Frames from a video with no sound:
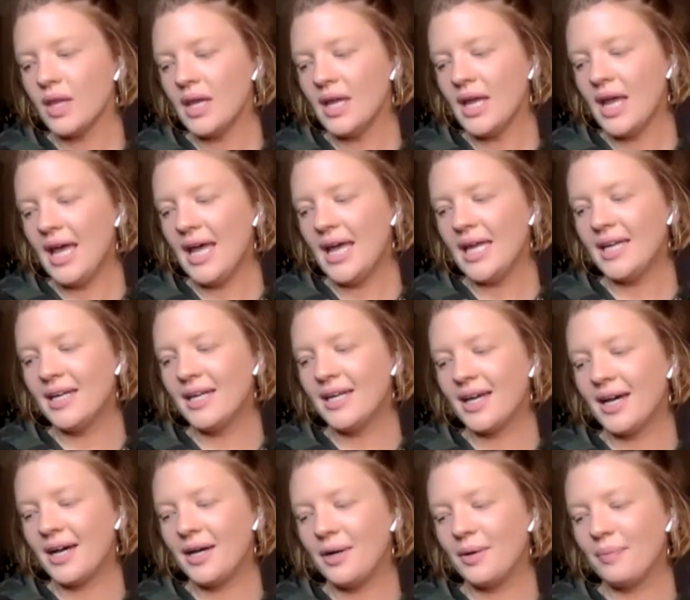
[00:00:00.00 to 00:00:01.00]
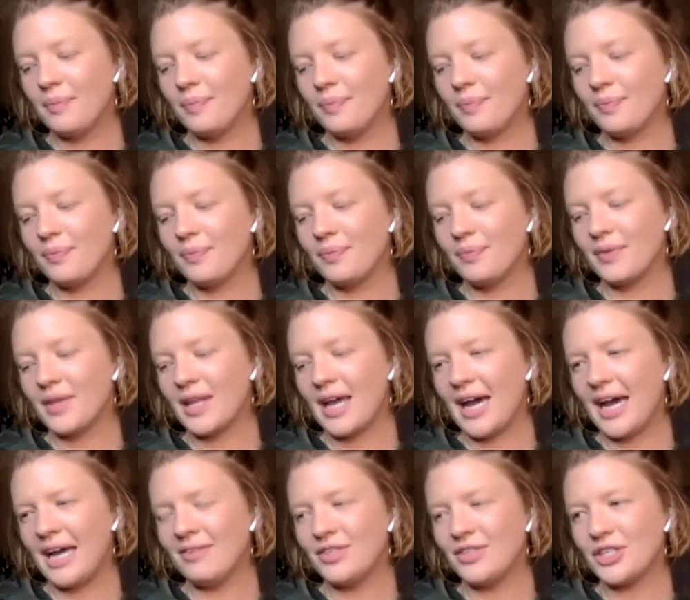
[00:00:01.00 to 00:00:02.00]
And
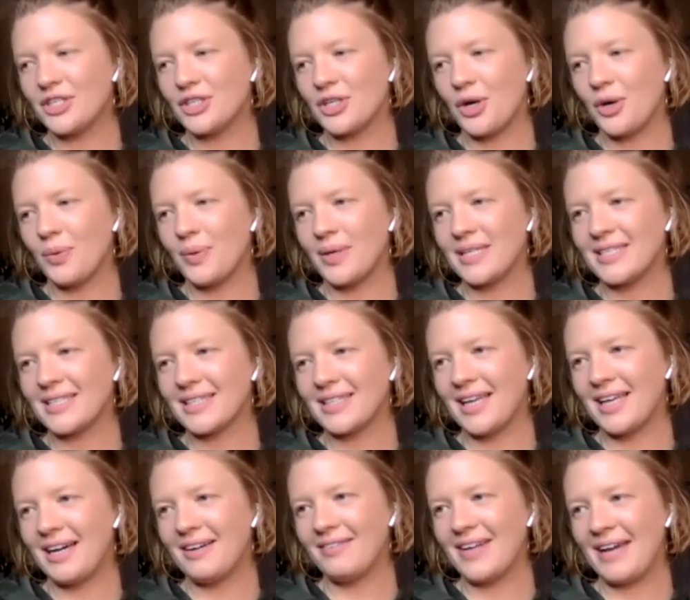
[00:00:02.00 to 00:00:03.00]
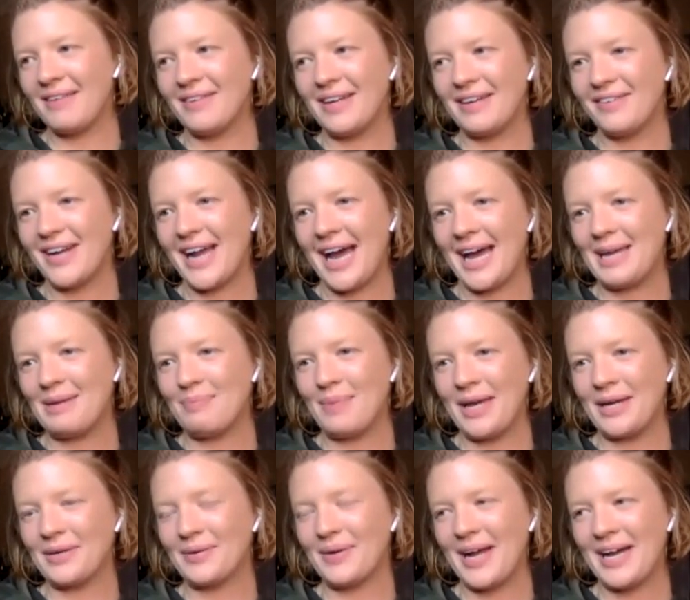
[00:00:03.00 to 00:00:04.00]
I've just always loved, I've never had
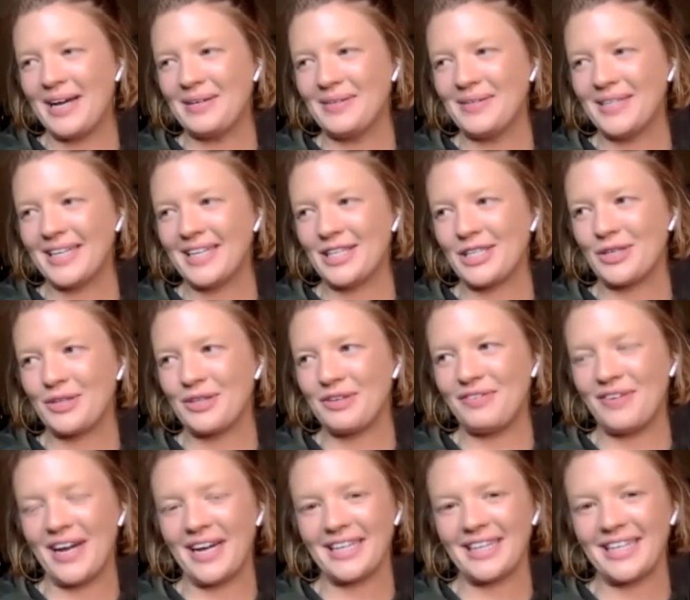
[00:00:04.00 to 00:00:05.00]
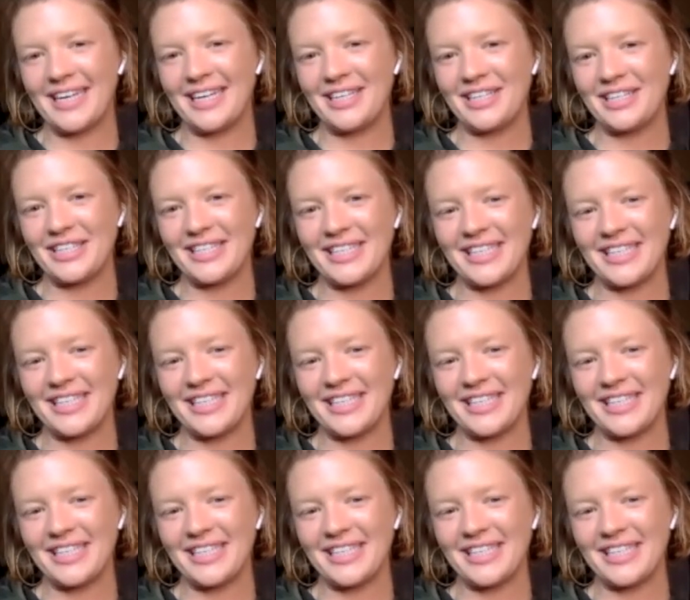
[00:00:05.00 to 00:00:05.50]
men around. And so the fact that I just